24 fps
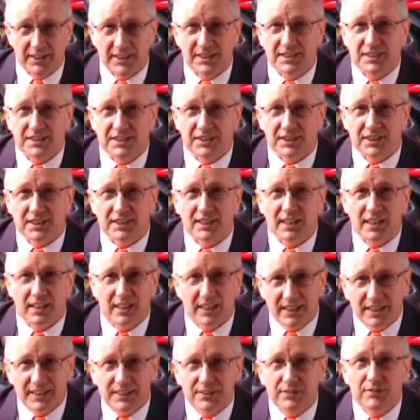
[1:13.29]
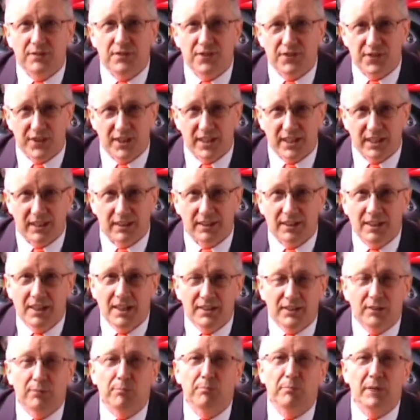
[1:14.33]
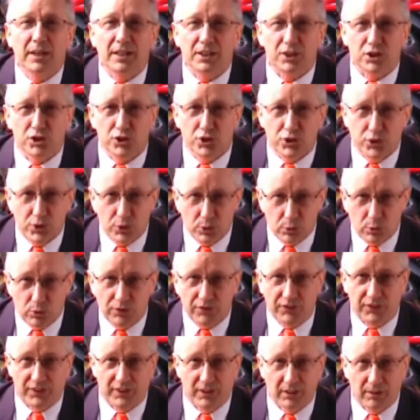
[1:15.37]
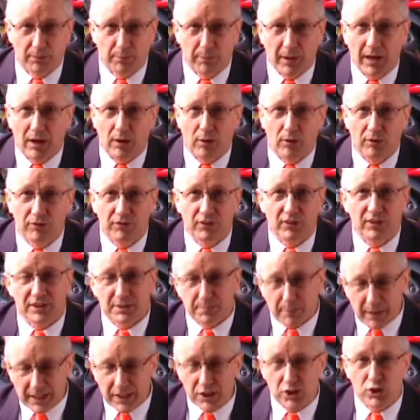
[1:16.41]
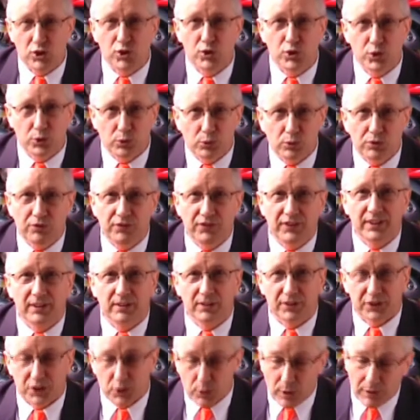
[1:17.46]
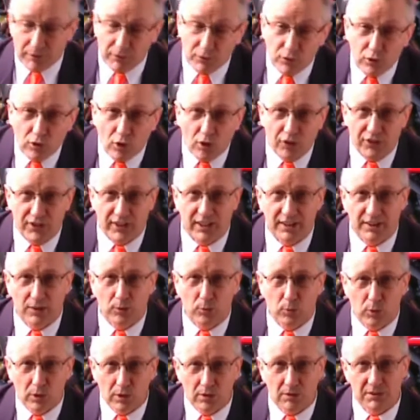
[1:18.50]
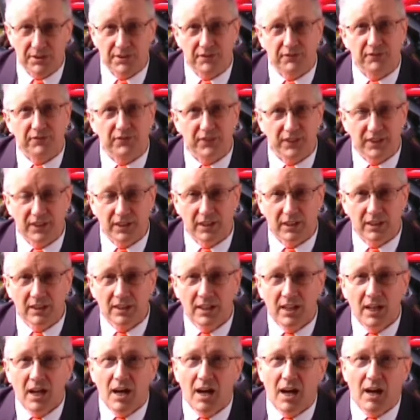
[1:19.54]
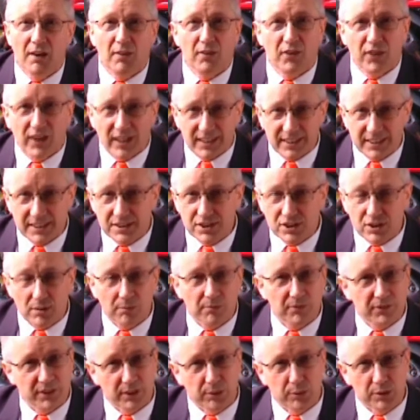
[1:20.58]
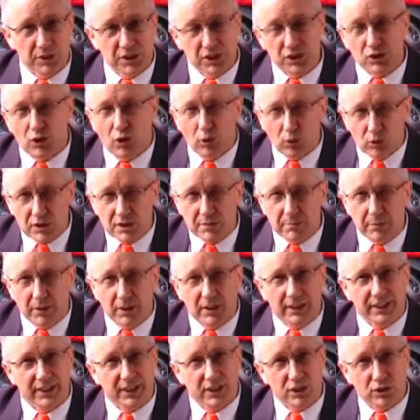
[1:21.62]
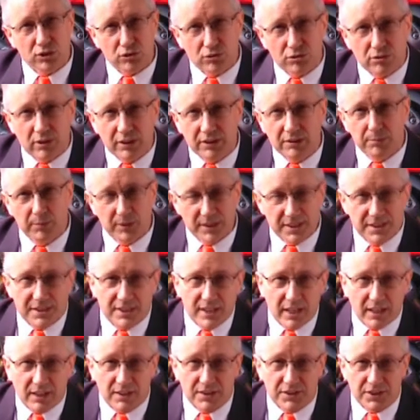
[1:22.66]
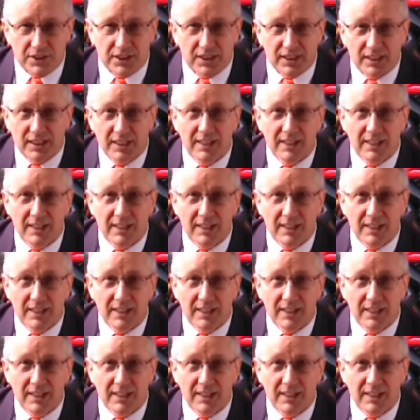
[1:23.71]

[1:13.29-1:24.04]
It is the kind of thing that makes you feel powerful. It makes you feel that you have nothing in the world to fear. And that is something which is ultimately incredibly sexy.